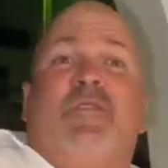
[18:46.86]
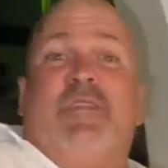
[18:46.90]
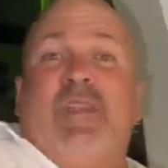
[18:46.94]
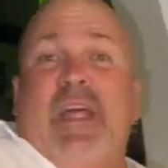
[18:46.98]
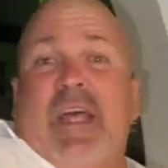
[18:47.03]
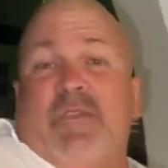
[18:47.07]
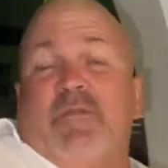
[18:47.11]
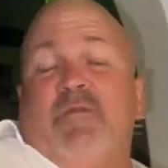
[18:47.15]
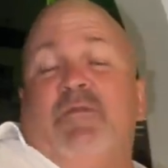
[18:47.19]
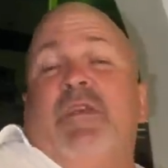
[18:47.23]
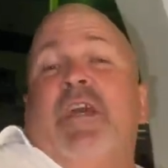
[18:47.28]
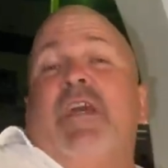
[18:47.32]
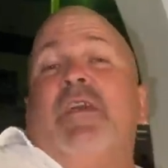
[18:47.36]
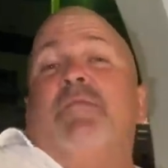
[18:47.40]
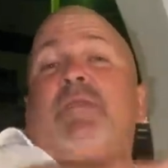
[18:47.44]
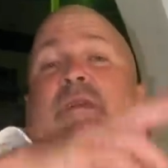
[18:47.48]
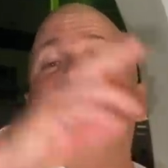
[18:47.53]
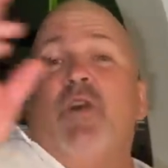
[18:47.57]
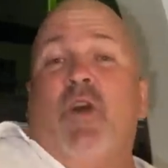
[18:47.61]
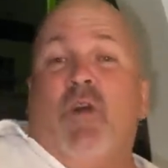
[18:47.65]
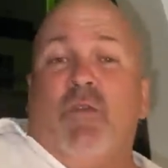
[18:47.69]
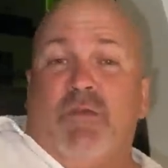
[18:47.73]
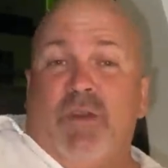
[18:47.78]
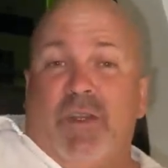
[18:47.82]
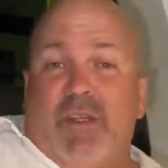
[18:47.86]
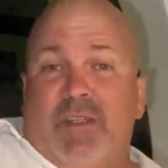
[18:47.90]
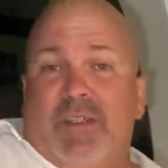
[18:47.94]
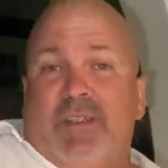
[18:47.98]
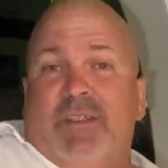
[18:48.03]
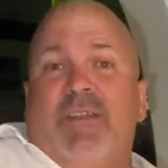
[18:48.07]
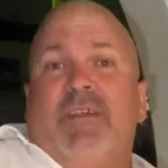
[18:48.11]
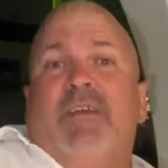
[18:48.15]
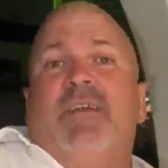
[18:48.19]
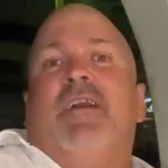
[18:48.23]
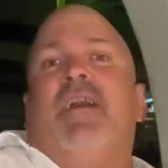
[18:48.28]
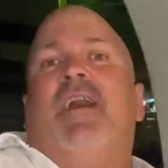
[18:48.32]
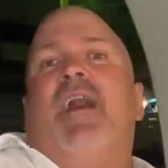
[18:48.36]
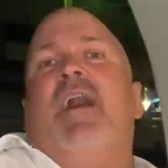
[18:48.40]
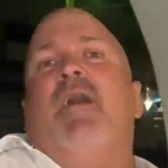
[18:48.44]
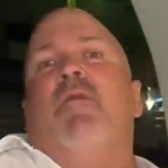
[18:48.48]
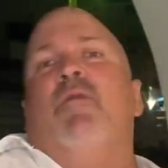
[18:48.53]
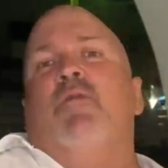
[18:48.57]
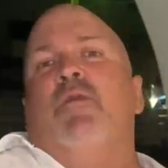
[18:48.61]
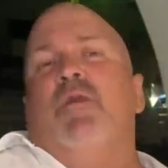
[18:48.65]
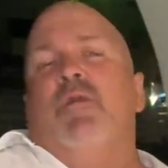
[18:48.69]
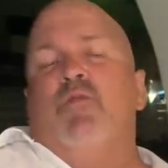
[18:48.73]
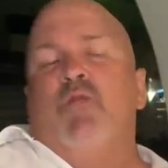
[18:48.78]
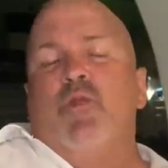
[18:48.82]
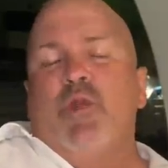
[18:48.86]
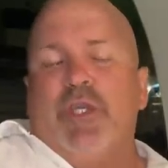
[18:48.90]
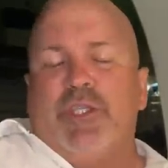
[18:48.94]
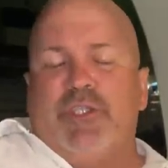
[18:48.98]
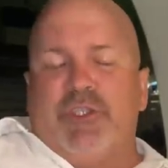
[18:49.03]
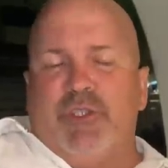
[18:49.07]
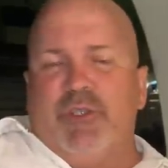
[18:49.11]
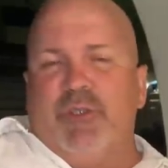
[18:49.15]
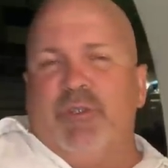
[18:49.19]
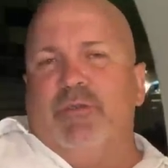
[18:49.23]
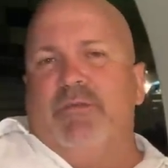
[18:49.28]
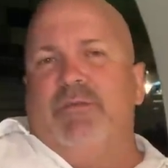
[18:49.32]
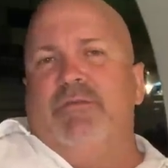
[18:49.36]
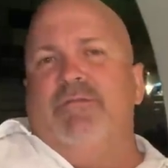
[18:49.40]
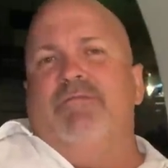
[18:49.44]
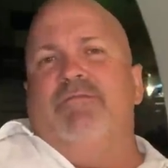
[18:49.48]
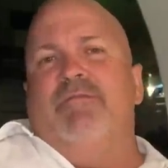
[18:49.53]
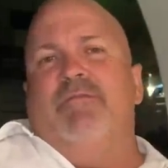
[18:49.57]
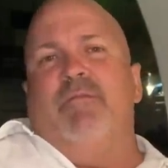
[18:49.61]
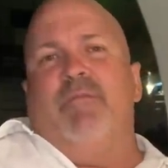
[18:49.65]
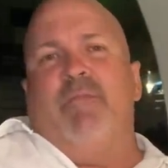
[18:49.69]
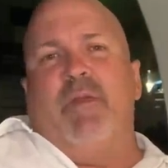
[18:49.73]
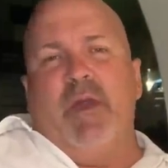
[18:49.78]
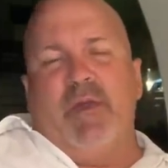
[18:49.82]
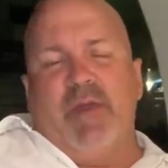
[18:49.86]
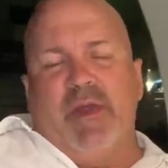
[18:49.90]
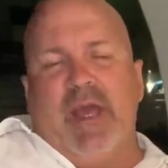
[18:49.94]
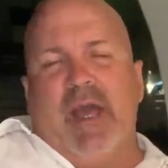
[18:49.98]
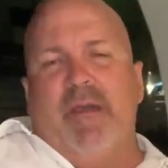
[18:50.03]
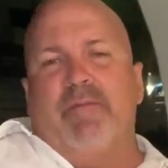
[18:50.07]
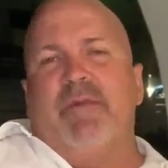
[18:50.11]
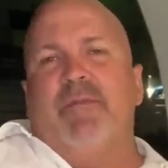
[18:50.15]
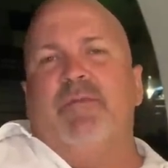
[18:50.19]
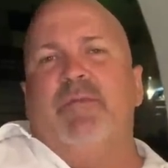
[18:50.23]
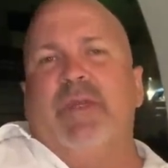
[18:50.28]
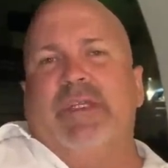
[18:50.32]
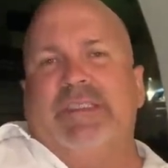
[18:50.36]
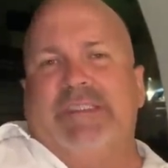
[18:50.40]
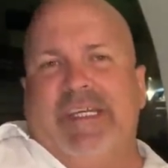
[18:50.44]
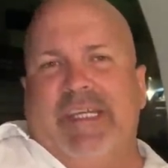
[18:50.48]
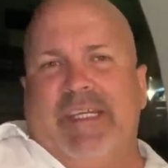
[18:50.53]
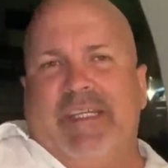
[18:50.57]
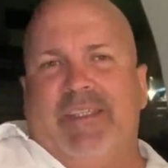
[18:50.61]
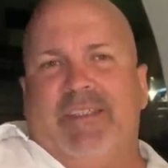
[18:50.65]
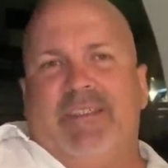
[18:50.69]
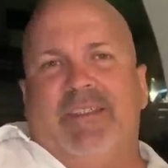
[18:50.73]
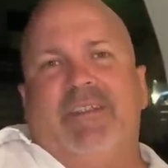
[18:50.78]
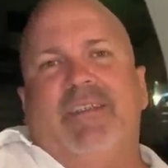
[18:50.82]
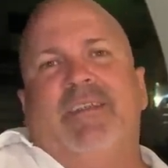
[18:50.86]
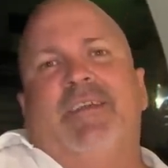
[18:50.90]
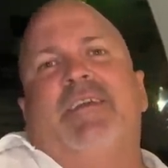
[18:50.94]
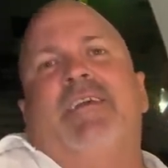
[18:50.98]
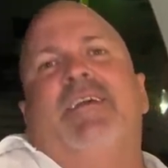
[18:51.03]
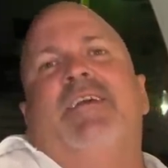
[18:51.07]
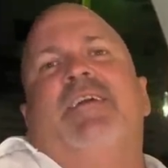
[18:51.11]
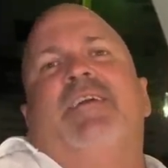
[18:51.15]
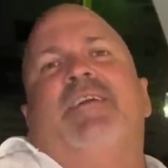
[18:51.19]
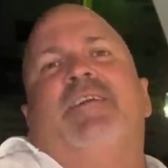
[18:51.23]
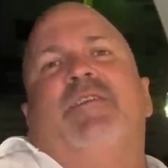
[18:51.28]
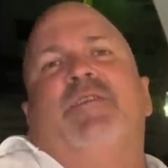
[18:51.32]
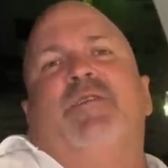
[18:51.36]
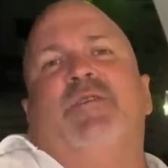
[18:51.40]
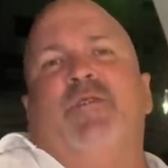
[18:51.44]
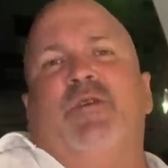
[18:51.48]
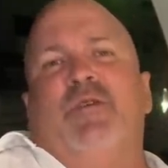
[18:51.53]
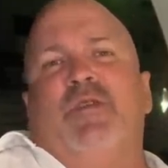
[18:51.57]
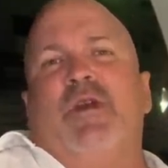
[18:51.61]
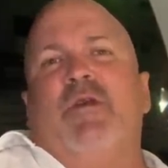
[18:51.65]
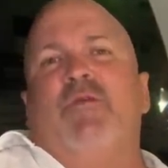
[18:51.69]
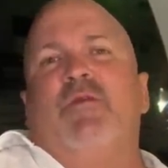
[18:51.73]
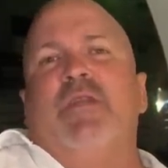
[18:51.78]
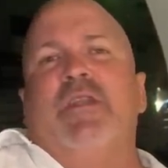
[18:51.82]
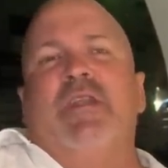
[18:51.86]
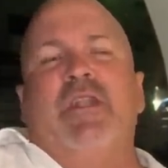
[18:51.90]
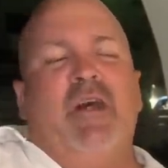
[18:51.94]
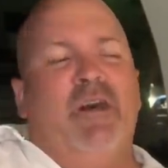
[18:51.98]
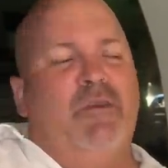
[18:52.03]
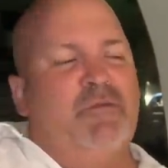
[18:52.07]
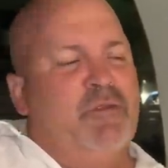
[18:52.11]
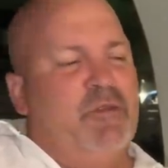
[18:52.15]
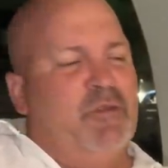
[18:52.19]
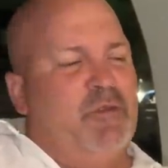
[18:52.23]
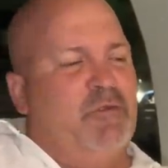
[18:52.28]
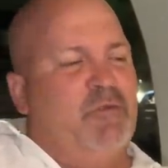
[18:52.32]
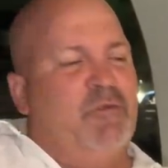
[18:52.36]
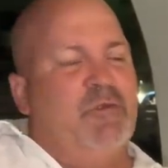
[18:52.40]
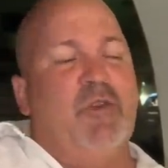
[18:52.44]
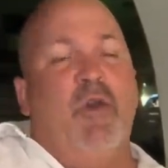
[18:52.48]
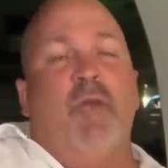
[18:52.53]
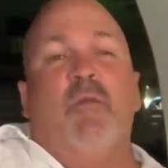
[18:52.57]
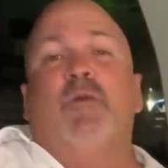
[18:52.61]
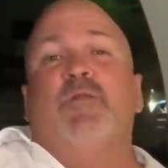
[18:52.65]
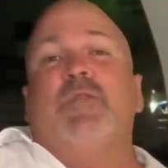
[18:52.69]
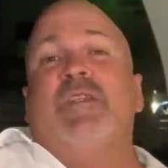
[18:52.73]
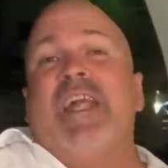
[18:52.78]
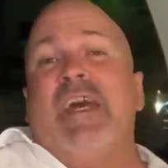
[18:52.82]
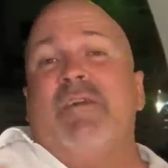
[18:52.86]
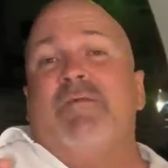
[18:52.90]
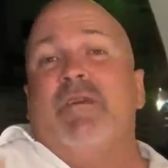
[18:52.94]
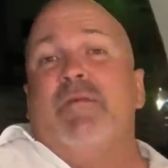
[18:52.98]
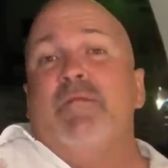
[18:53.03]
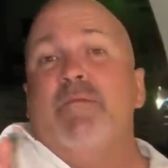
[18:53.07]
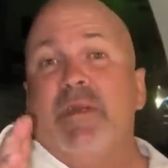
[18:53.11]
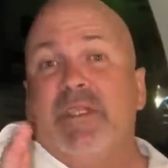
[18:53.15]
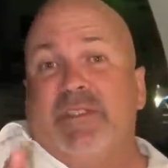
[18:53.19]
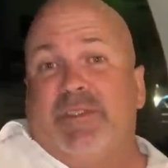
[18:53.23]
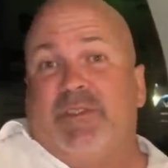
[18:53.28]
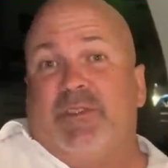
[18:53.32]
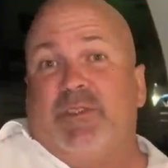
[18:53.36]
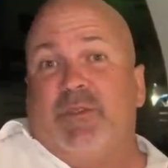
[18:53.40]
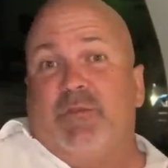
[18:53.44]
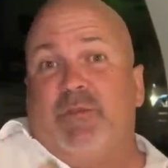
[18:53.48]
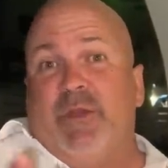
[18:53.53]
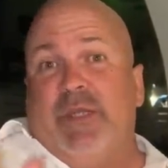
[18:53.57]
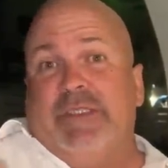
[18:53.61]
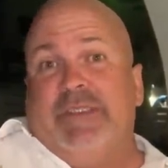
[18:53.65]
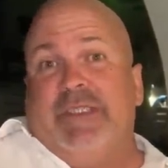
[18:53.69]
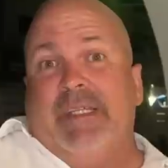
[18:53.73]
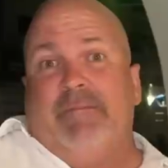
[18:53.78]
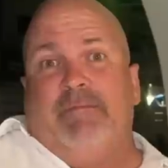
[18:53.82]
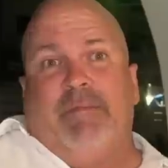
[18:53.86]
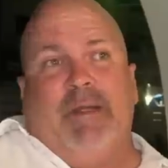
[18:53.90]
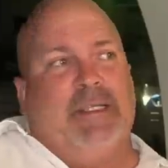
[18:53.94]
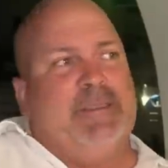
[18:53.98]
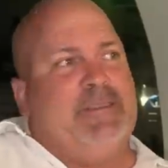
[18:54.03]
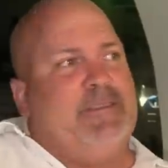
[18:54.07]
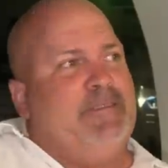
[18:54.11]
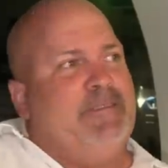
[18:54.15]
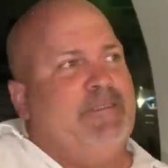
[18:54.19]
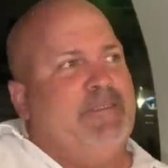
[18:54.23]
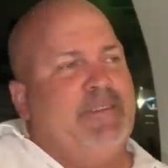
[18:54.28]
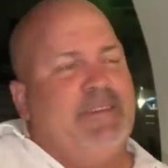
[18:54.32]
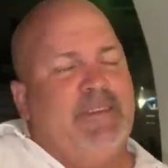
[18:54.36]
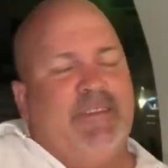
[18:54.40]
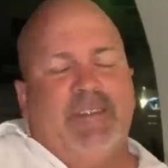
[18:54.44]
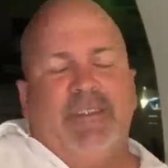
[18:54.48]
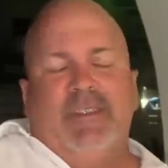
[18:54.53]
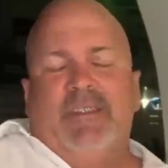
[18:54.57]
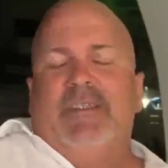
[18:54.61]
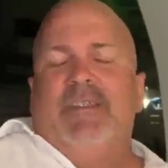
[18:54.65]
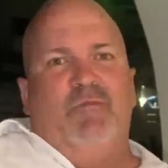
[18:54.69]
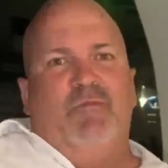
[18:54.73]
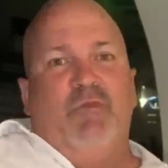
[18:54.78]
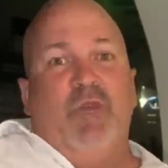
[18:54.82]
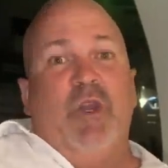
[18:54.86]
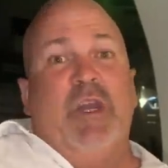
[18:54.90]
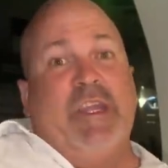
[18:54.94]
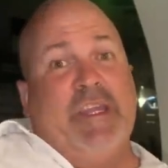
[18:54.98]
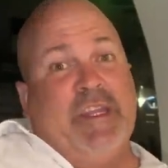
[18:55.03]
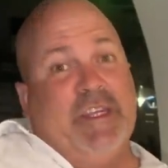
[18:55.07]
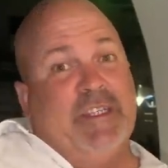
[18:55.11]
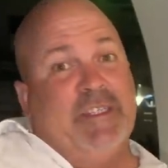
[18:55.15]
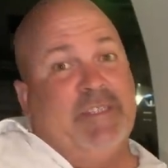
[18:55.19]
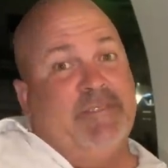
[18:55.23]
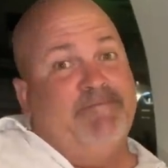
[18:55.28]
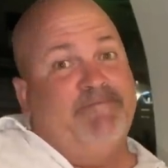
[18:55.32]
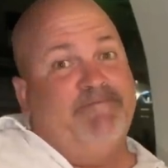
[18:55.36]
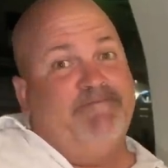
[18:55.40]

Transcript: that your day be over, we wish you very happy birthday. You know that we love you. We almost never miss your birthday, but we're here.